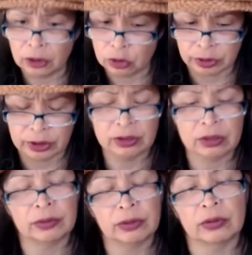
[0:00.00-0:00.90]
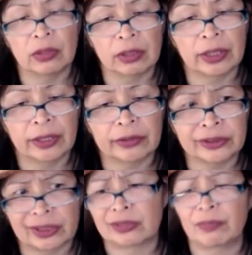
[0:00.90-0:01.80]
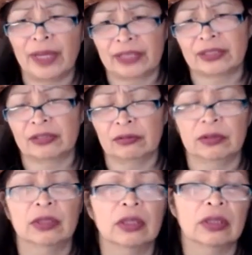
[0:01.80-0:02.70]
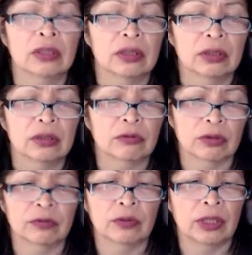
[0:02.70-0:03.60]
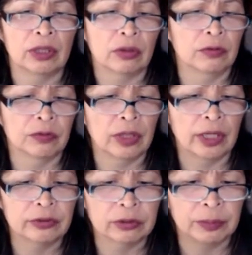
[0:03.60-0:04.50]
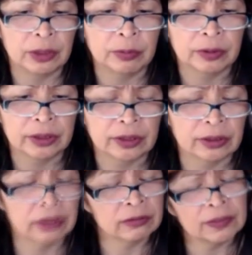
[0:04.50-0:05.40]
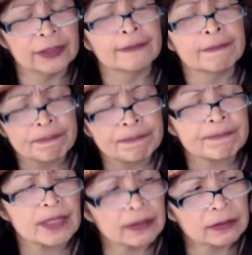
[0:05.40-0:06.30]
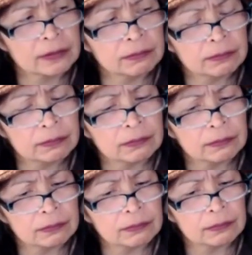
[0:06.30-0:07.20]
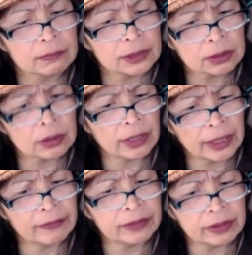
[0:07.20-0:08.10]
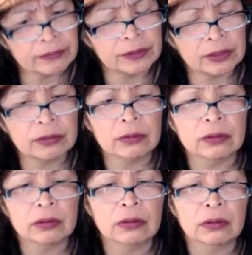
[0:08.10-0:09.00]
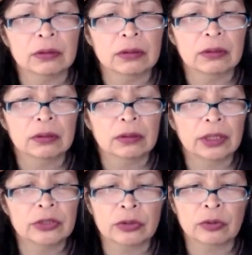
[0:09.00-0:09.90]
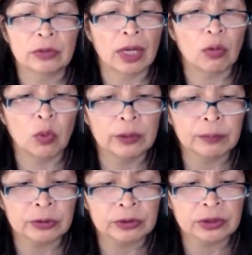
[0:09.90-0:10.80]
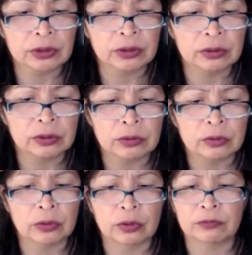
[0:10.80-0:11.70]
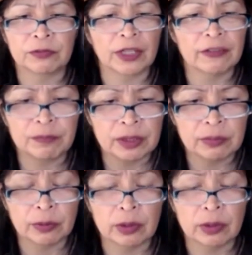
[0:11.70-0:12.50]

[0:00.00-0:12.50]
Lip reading: trees to build a longhouse that is massive, where over 100 people can live, um, that's a lot of heavy lifting. And so not one person or five people,